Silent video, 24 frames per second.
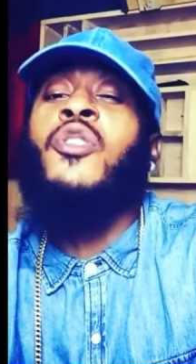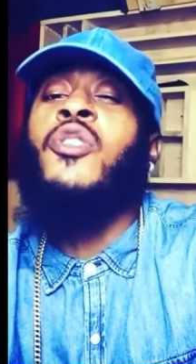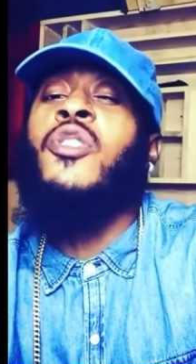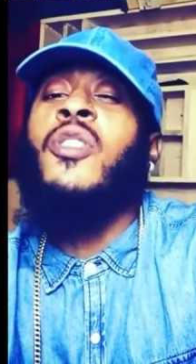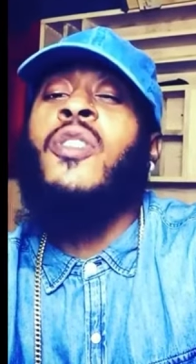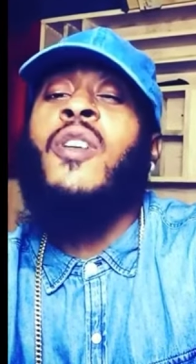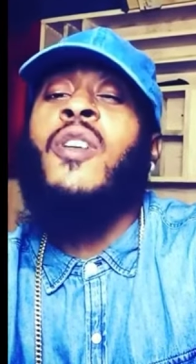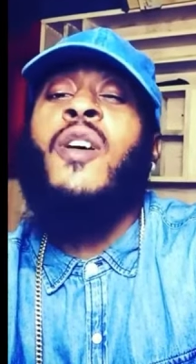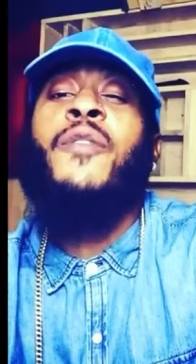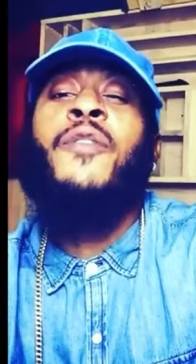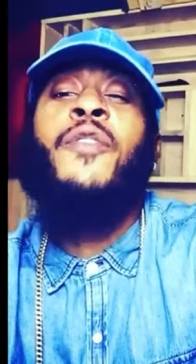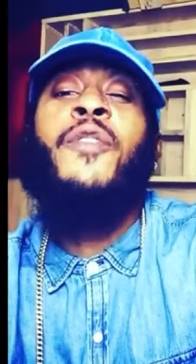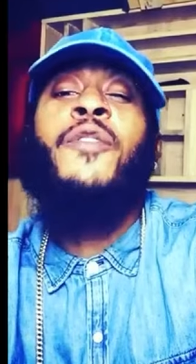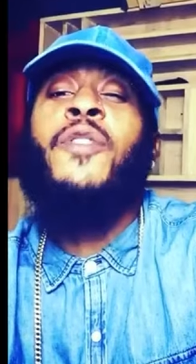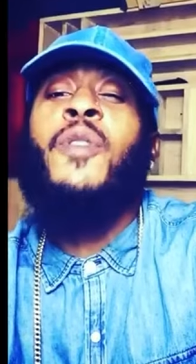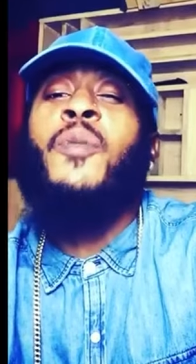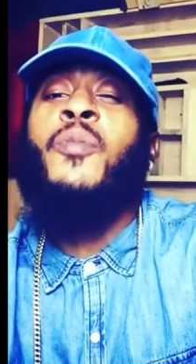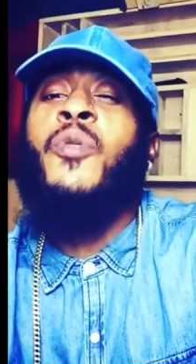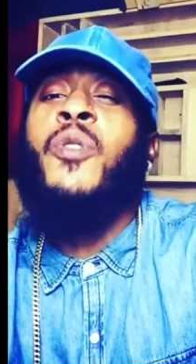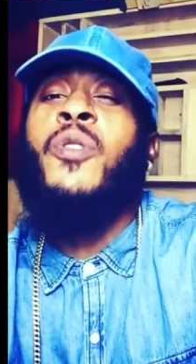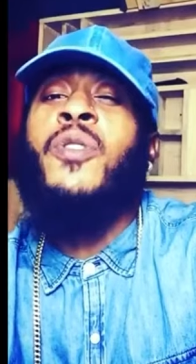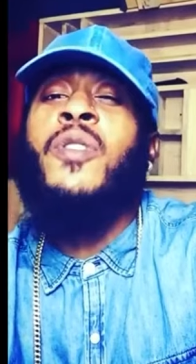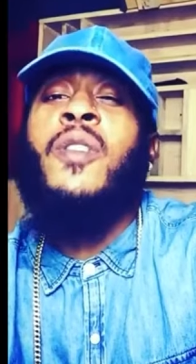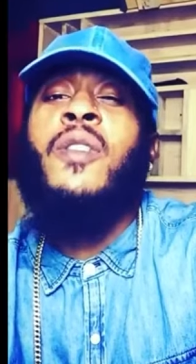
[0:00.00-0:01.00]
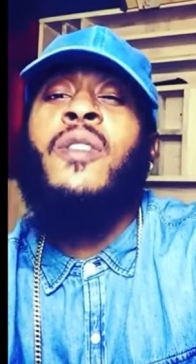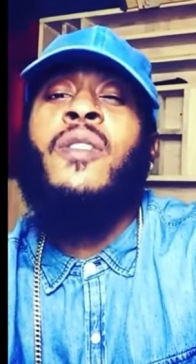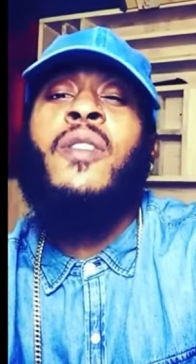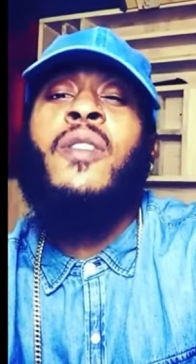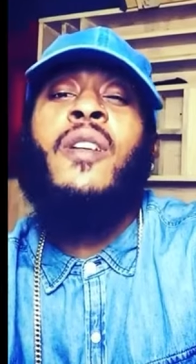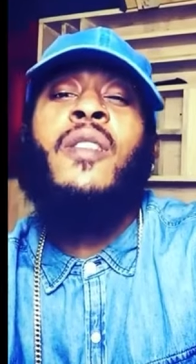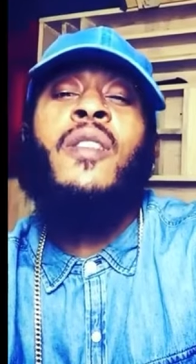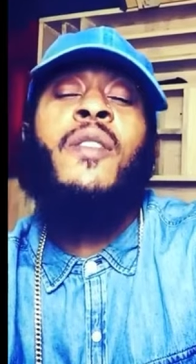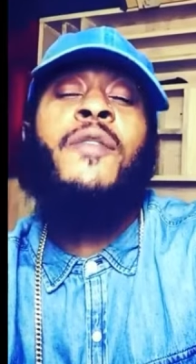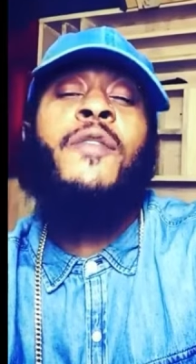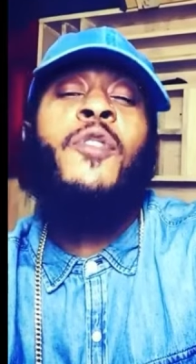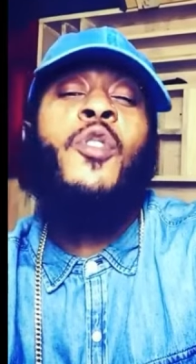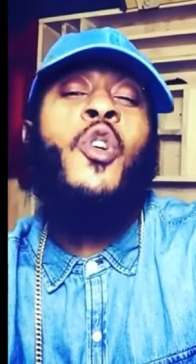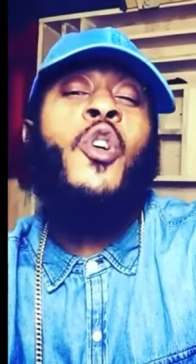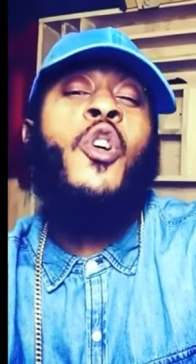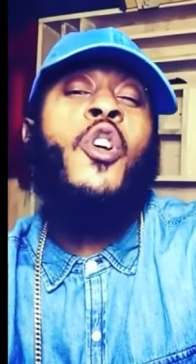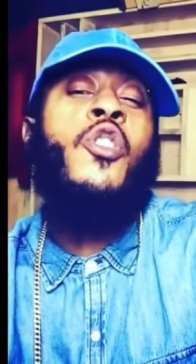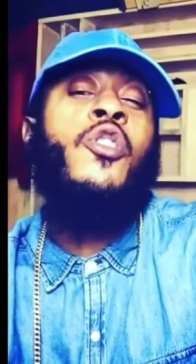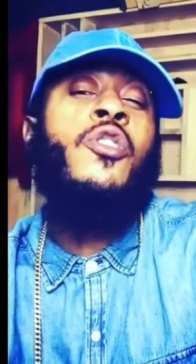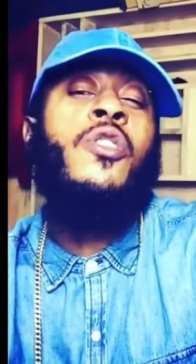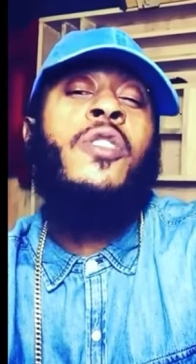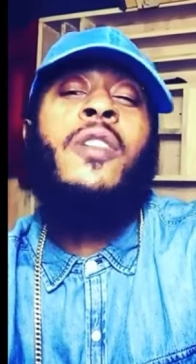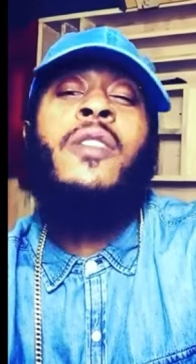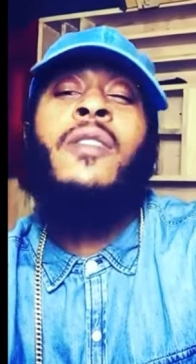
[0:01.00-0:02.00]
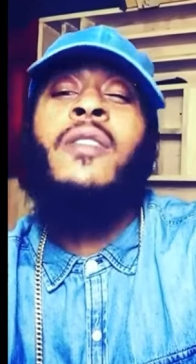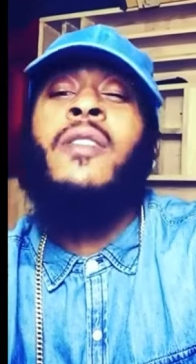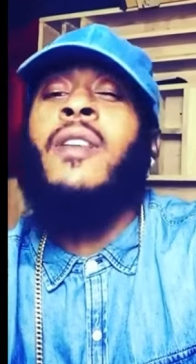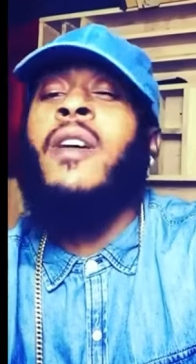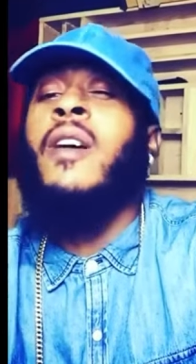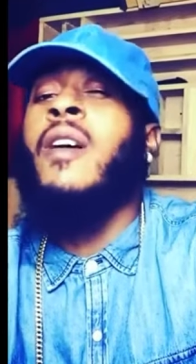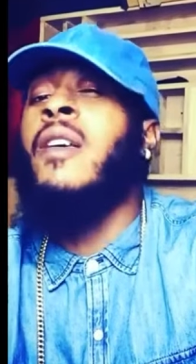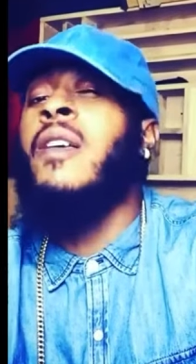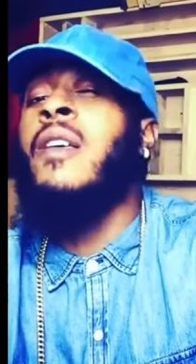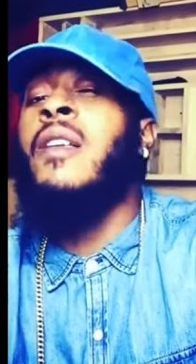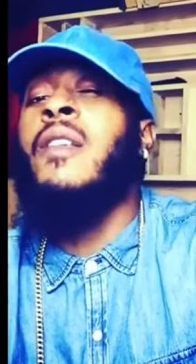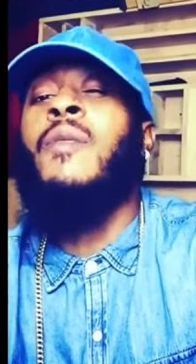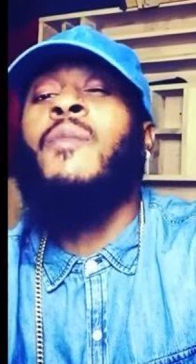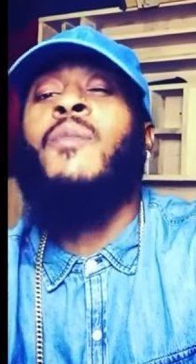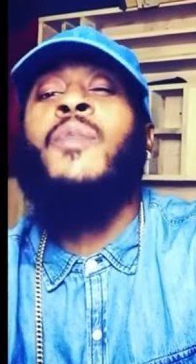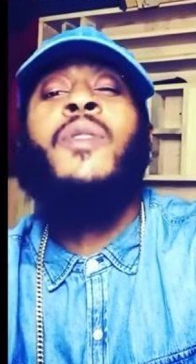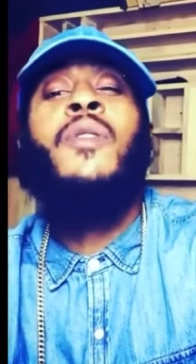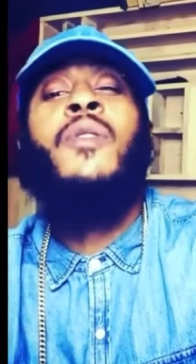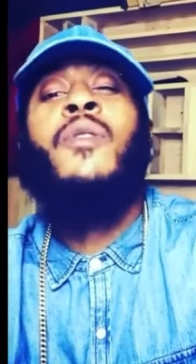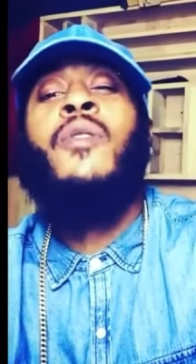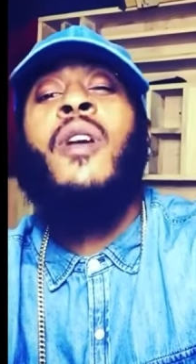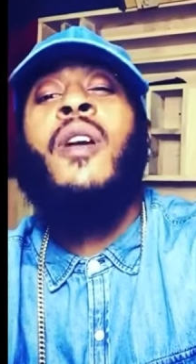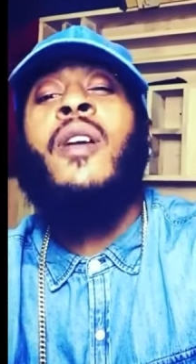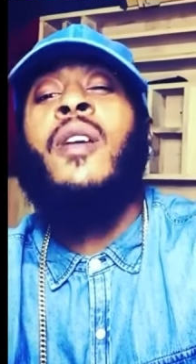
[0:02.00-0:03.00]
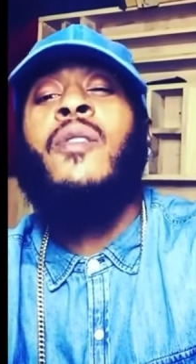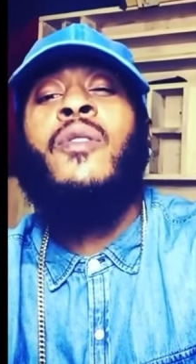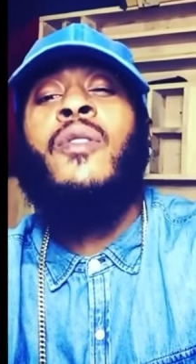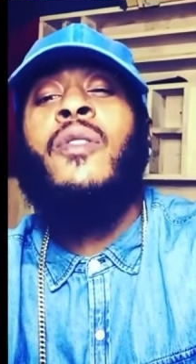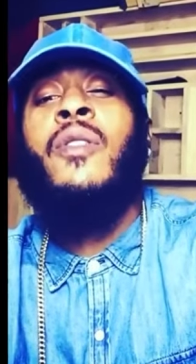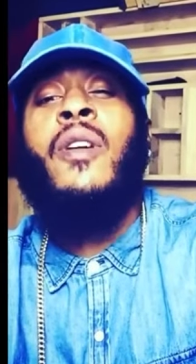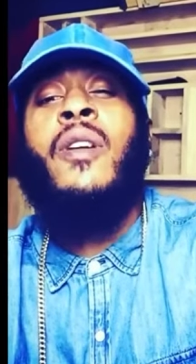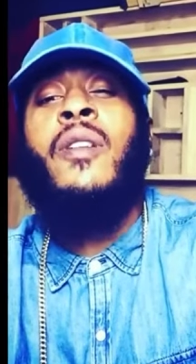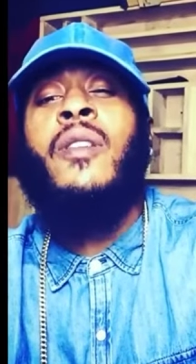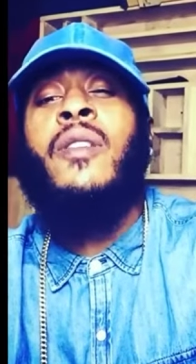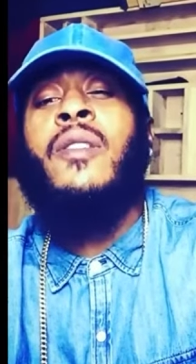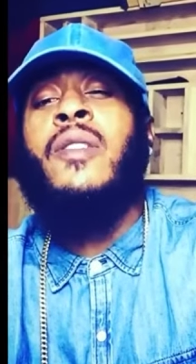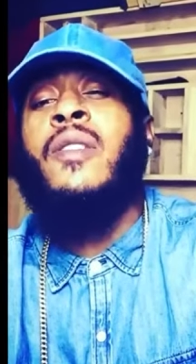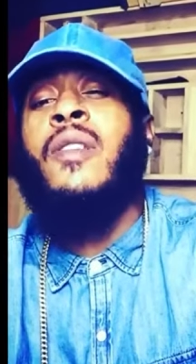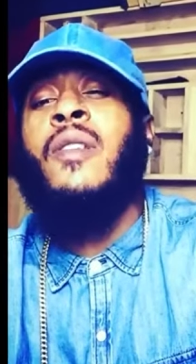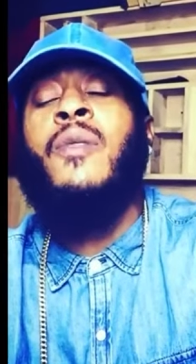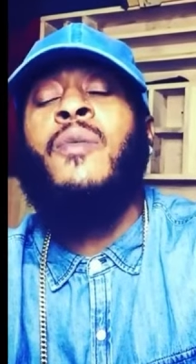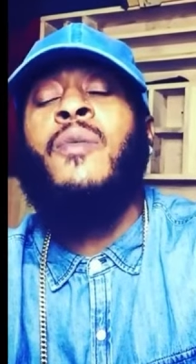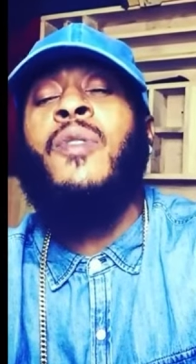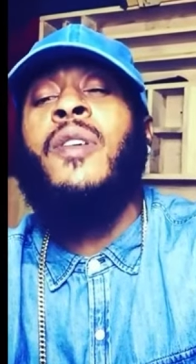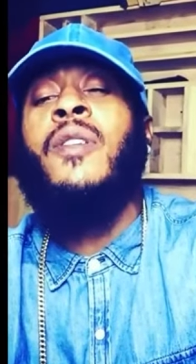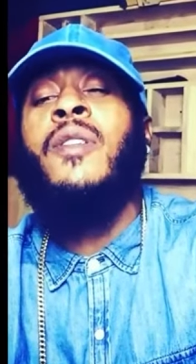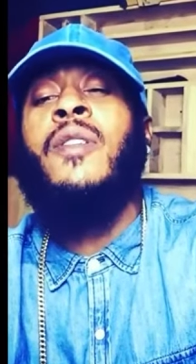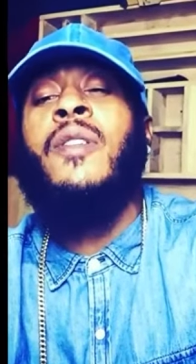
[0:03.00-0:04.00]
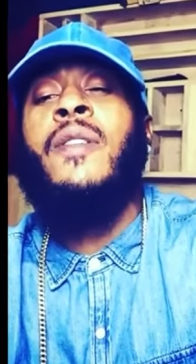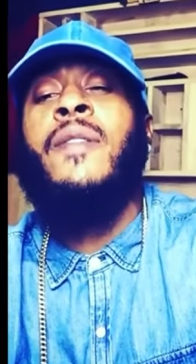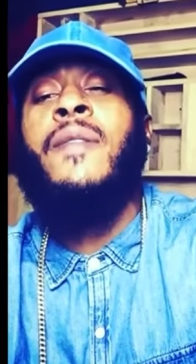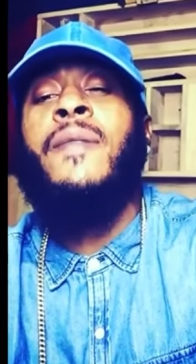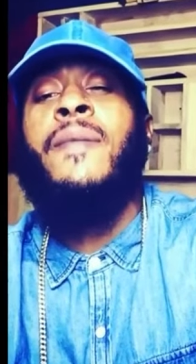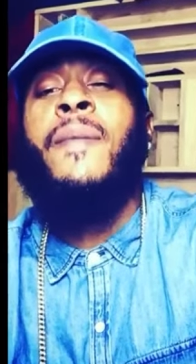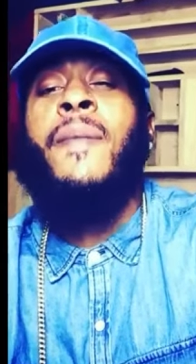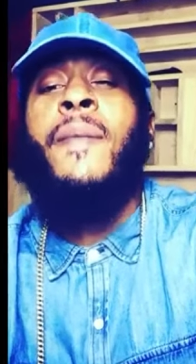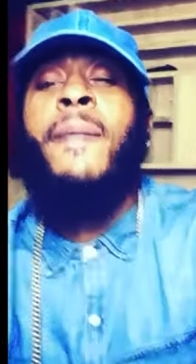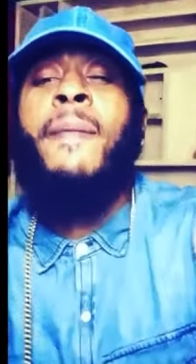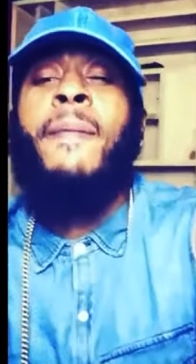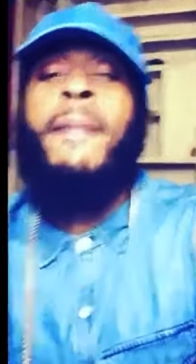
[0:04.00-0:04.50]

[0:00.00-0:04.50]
150%, not even 100 can help me right now, you understand what I say?